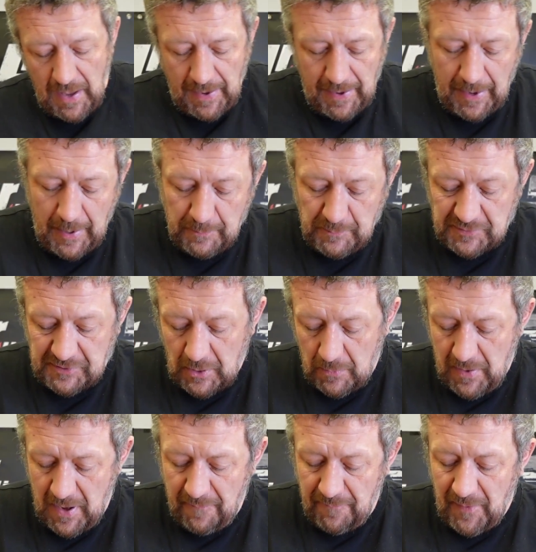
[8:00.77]

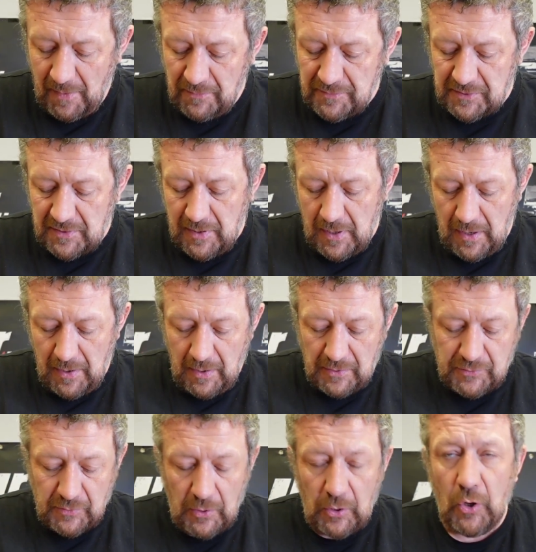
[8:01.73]
So if that was
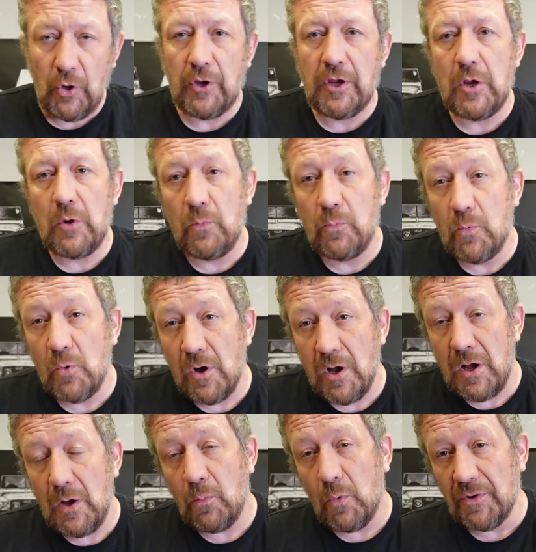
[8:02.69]
a sort of look you
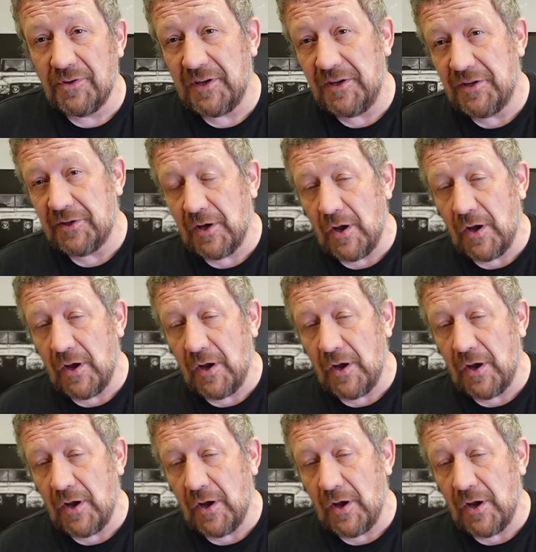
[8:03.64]
were wanting to